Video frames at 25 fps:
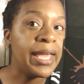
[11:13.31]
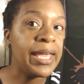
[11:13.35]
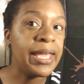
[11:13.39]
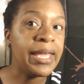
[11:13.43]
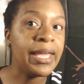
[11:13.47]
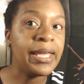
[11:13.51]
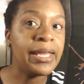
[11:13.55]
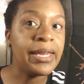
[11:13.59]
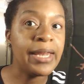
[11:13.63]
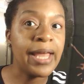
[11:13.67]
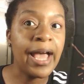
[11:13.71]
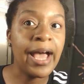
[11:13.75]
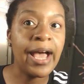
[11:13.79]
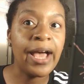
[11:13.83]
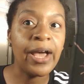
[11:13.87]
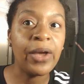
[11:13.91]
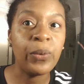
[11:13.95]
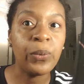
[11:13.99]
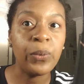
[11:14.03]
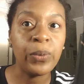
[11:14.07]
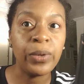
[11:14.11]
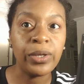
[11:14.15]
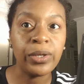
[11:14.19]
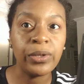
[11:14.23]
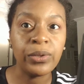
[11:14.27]
and I
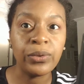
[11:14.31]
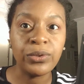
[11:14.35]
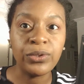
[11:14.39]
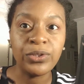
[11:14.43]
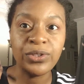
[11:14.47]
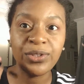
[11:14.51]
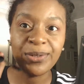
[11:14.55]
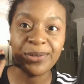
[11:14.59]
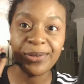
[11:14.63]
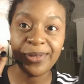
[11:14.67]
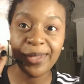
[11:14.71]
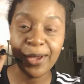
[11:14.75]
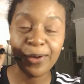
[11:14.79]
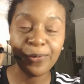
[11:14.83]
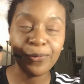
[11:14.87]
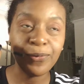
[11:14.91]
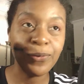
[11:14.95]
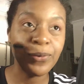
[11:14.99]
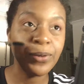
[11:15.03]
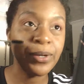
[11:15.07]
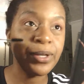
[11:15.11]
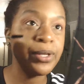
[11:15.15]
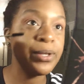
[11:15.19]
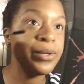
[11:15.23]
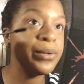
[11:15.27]
will do that
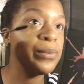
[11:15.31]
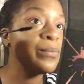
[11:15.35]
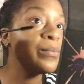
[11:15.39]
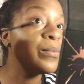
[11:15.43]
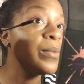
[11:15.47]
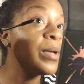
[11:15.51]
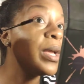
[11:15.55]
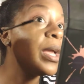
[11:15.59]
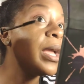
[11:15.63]
for you